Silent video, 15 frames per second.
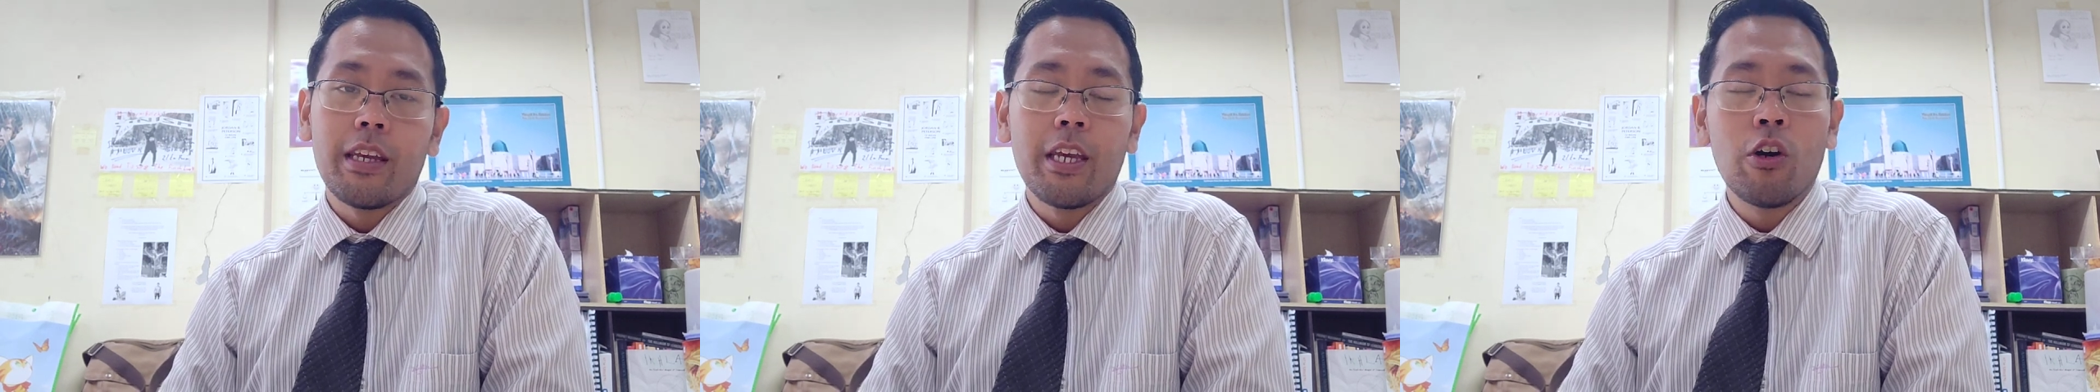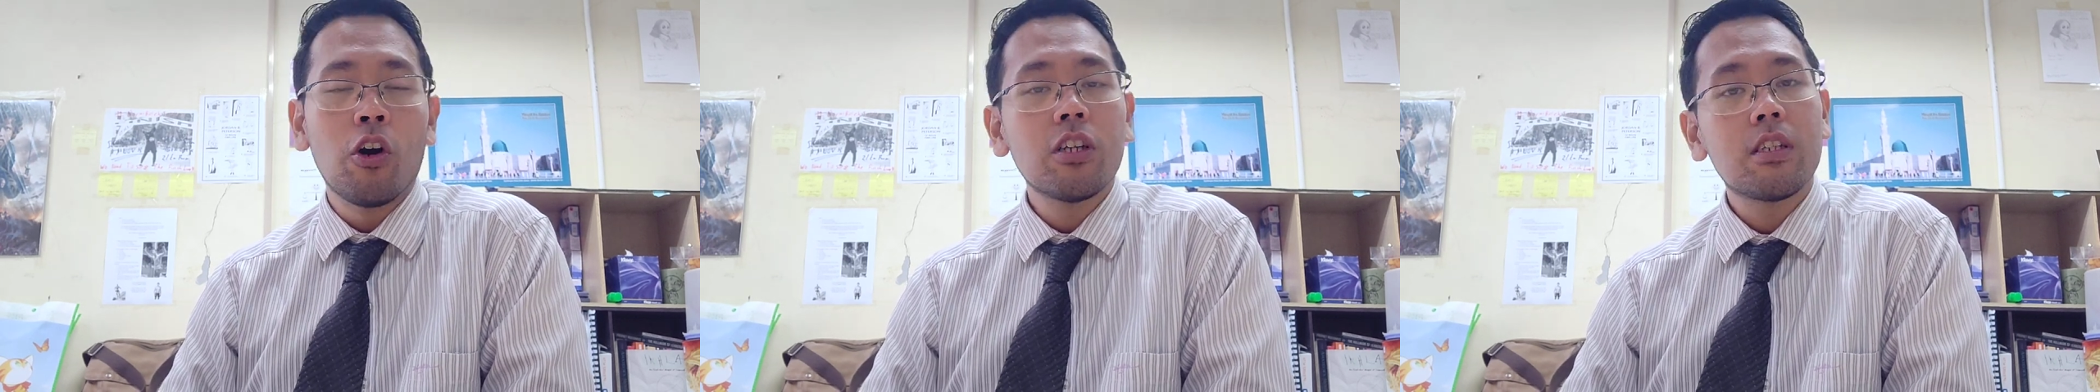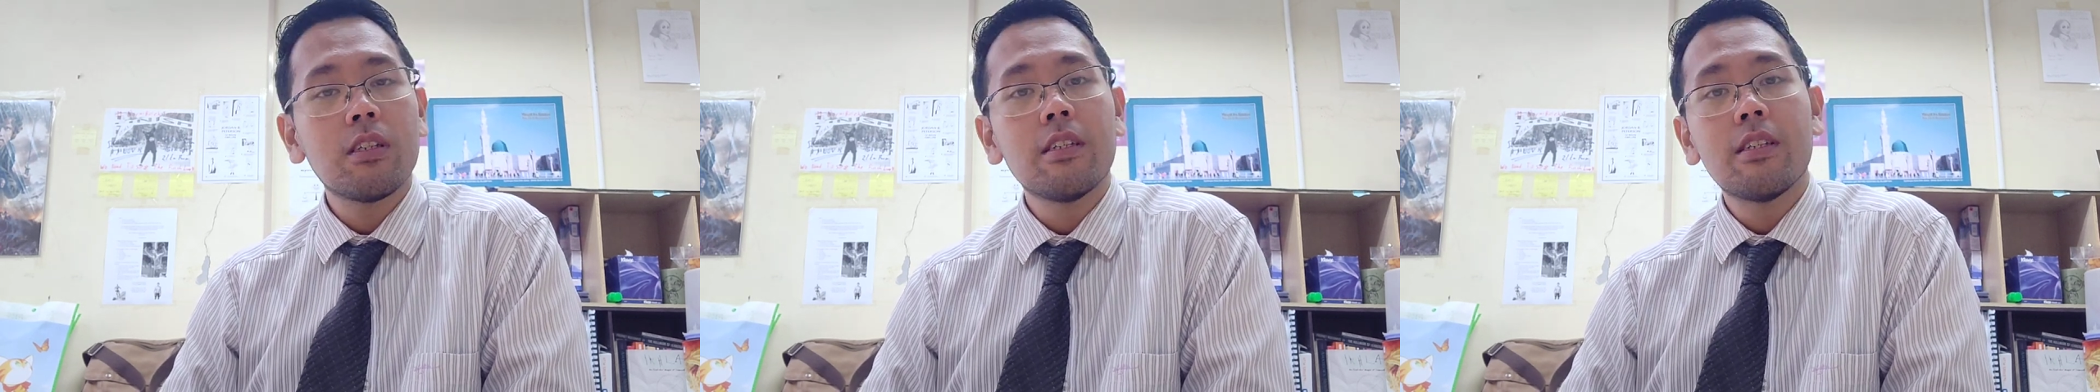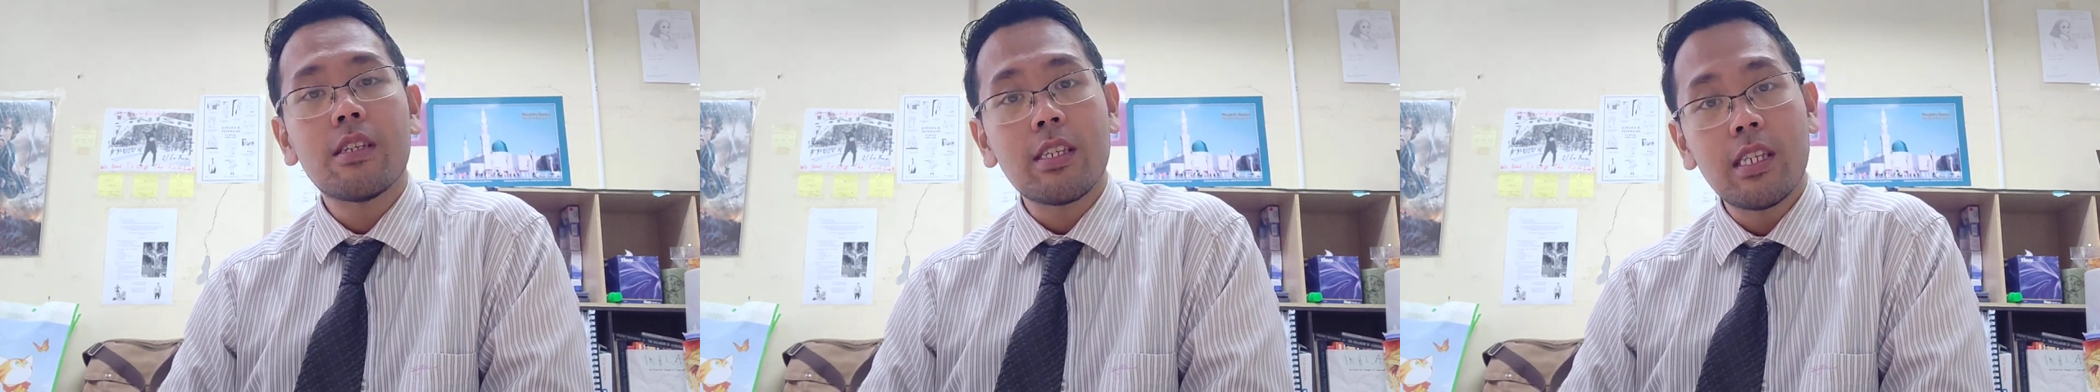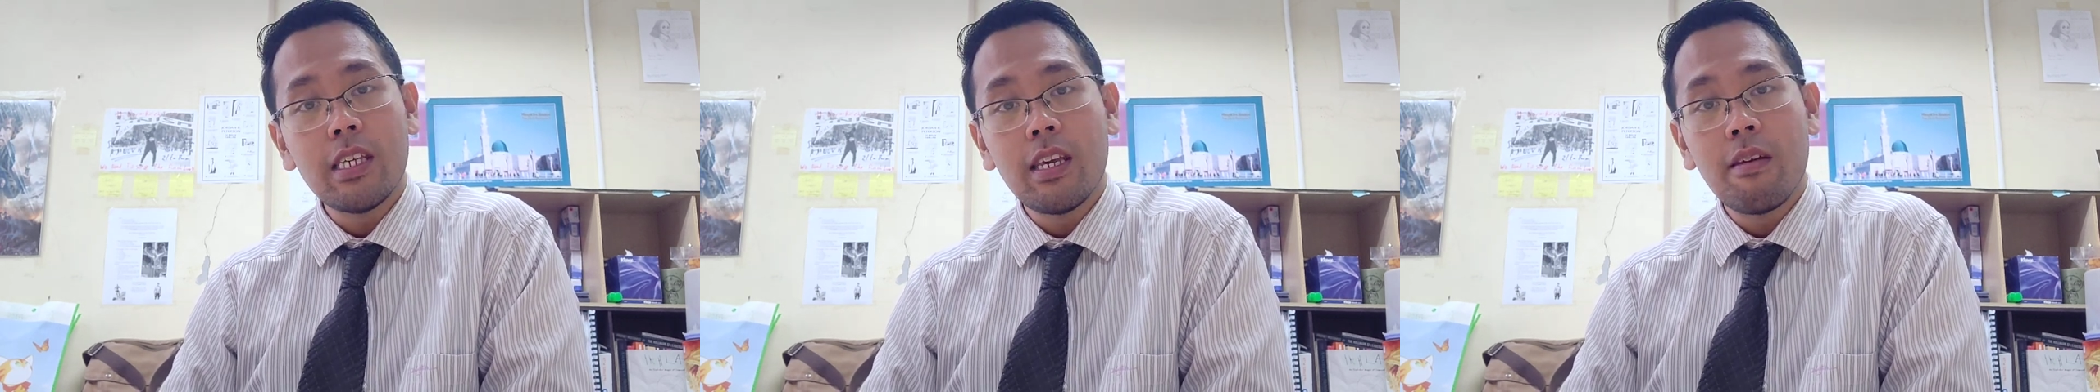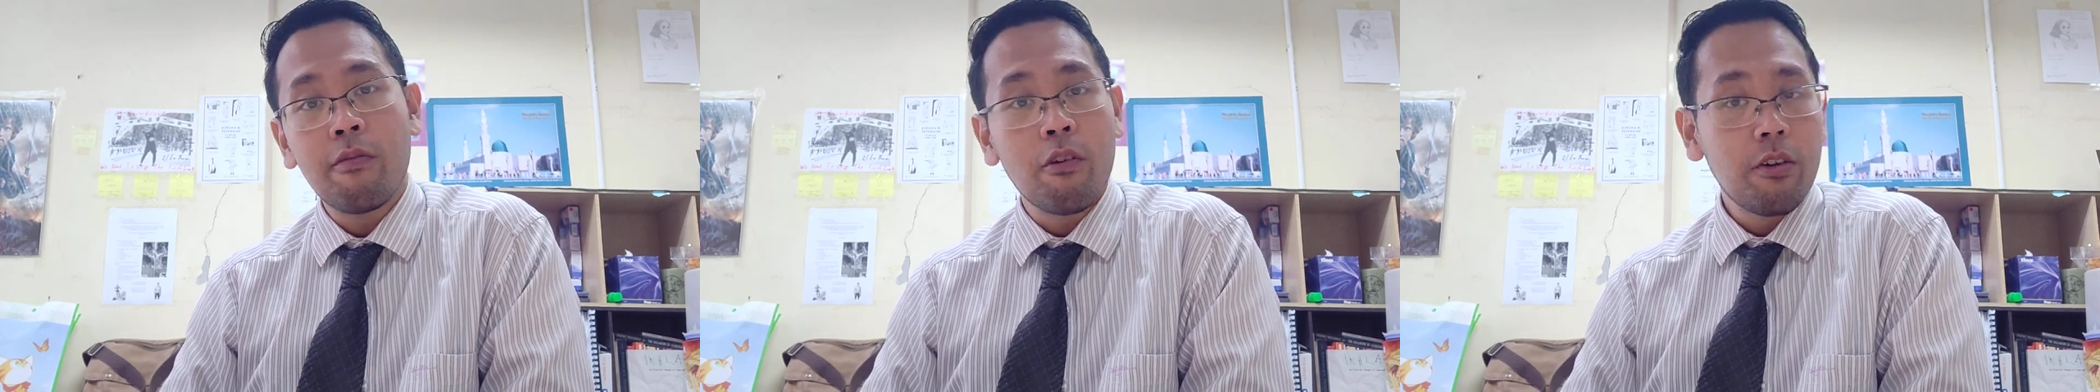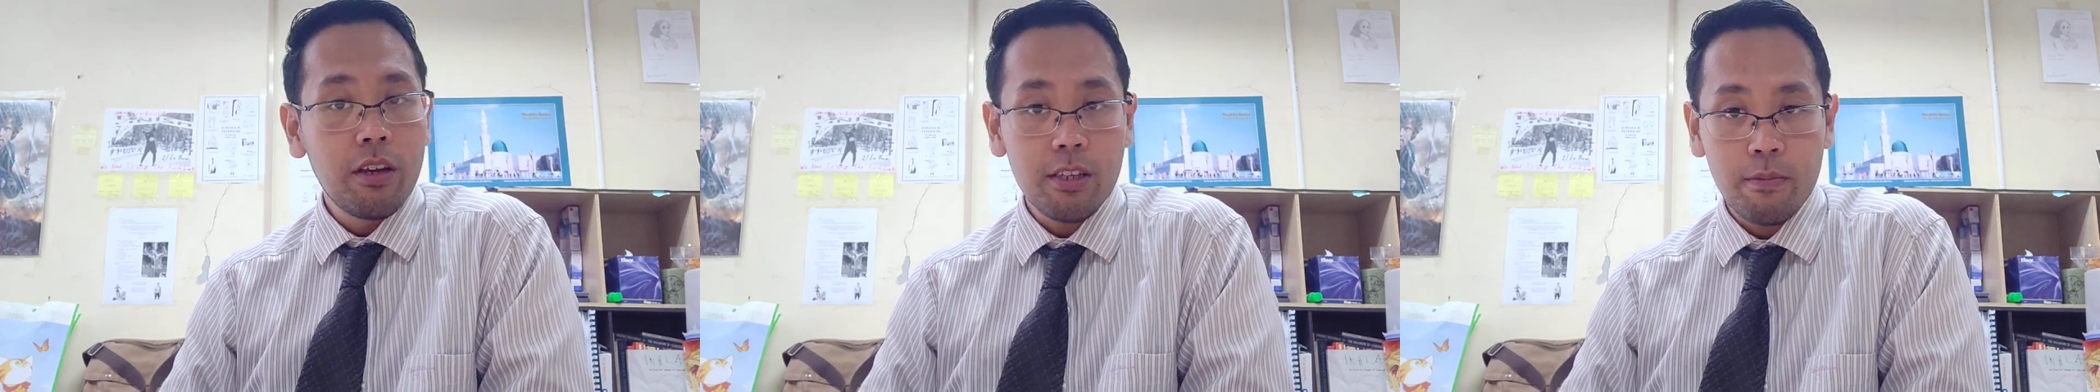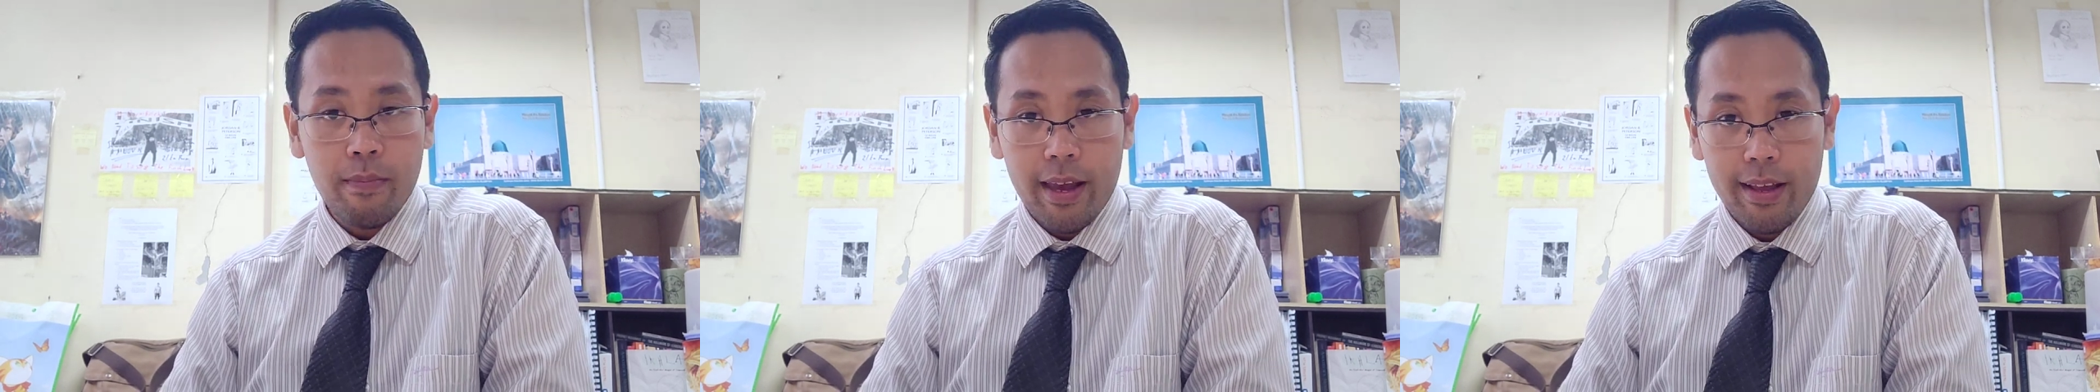he got C for
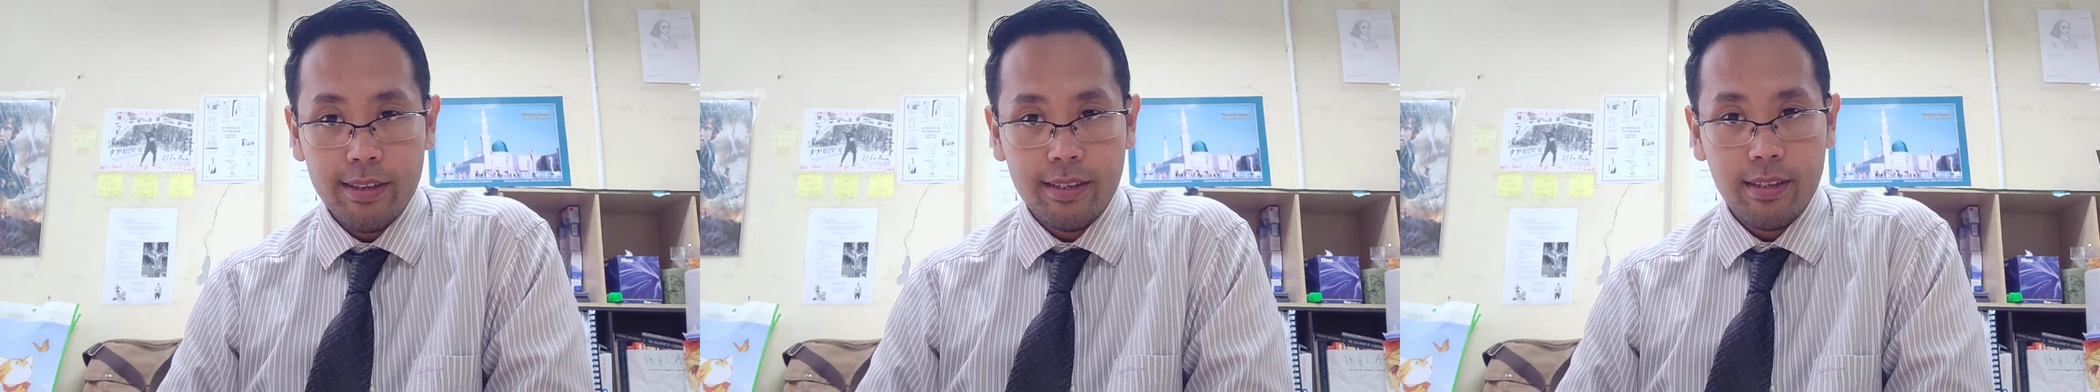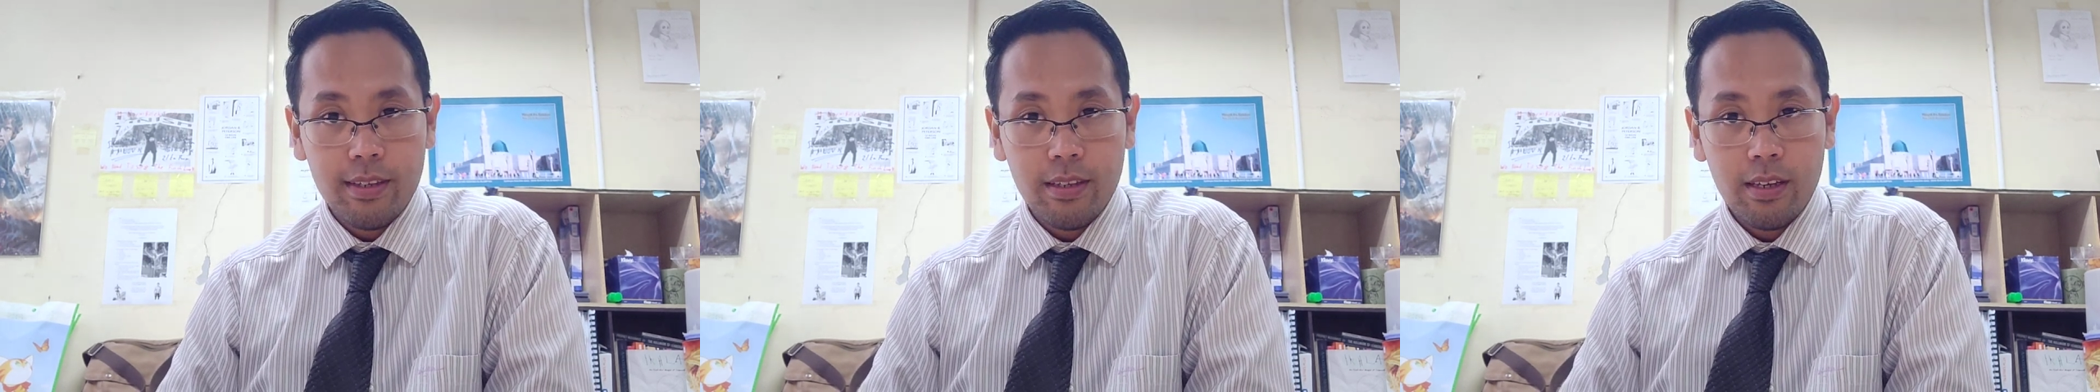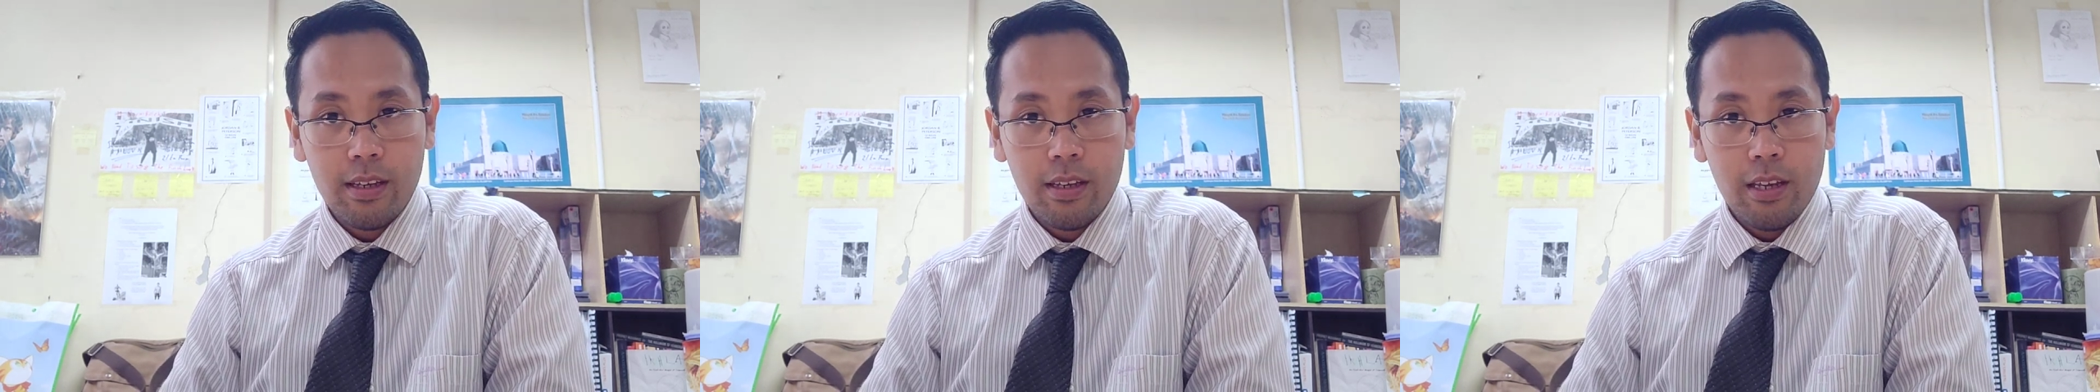his maths.